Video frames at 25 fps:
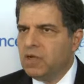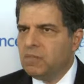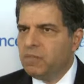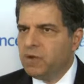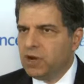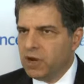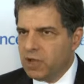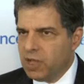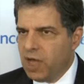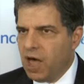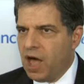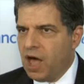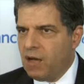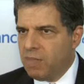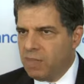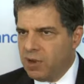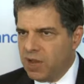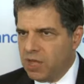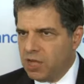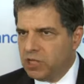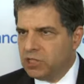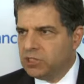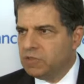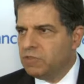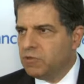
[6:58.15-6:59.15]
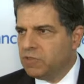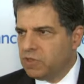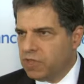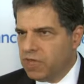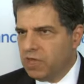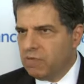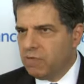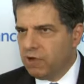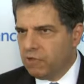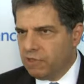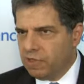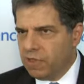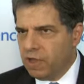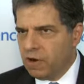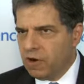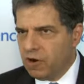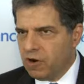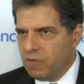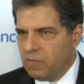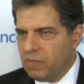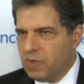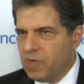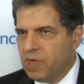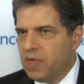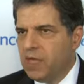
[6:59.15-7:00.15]
but in combination with
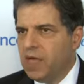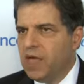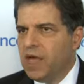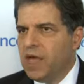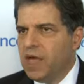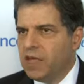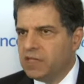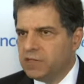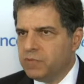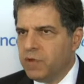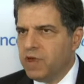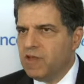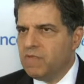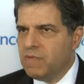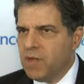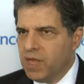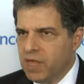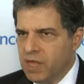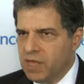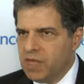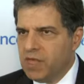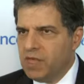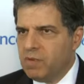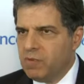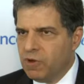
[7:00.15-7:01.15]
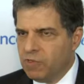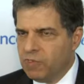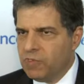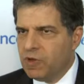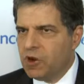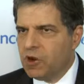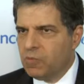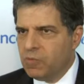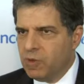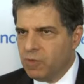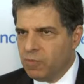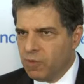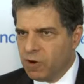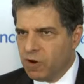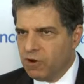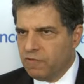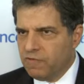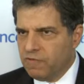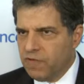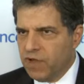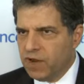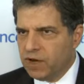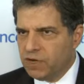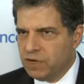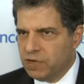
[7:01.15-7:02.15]
chemotherapy as a way of making chemotherapy more
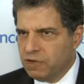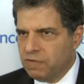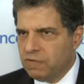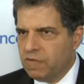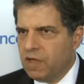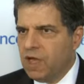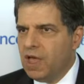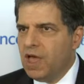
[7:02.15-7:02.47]
effective